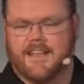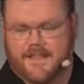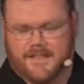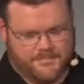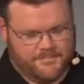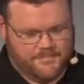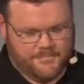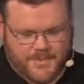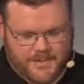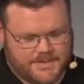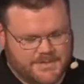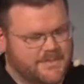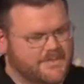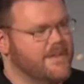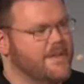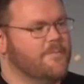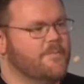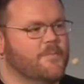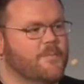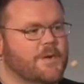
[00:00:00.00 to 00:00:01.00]
Most of
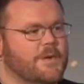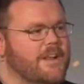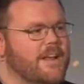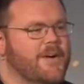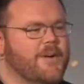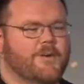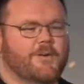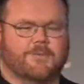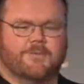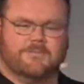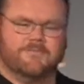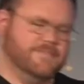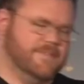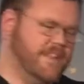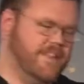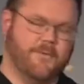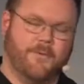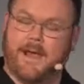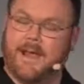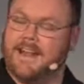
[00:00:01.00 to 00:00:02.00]
them would go,
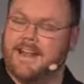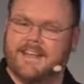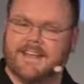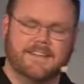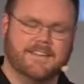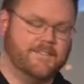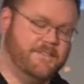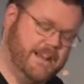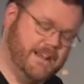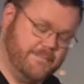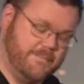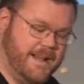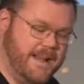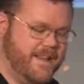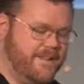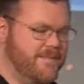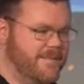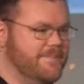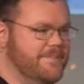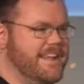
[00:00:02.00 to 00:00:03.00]
Lithuania? In fact, many
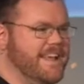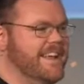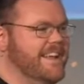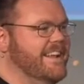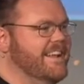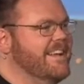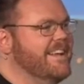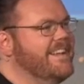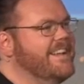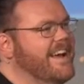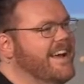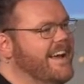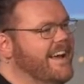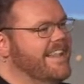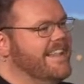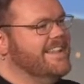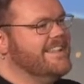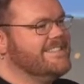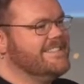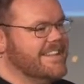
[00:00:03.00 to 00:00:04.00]
of them did.
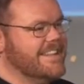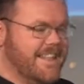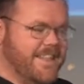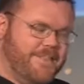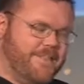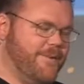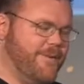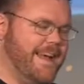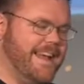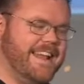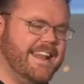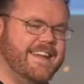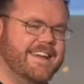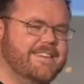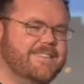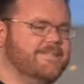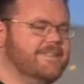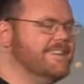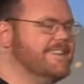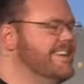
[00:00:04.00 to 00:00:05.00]
They said, Lithuania?
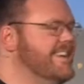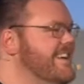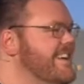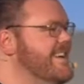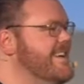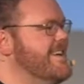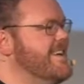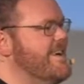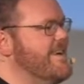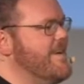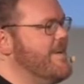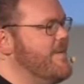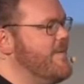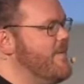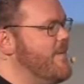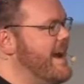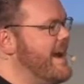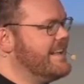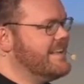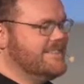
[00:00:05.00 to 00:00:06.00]
What?
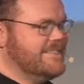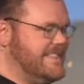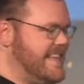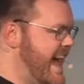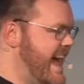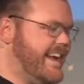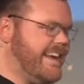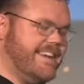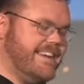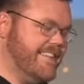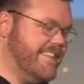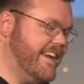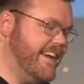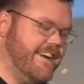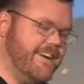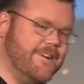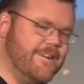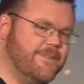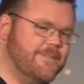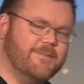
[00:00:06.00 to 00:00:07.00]
Why? Tech
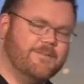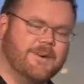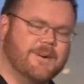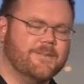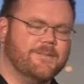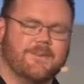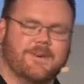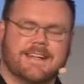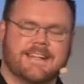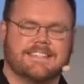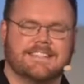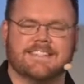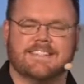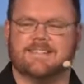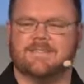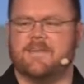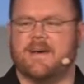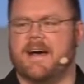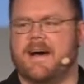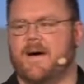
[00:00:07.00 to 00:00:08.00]
there? What is this
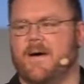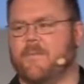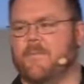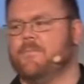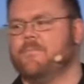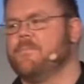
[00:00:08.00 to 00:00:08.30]
about?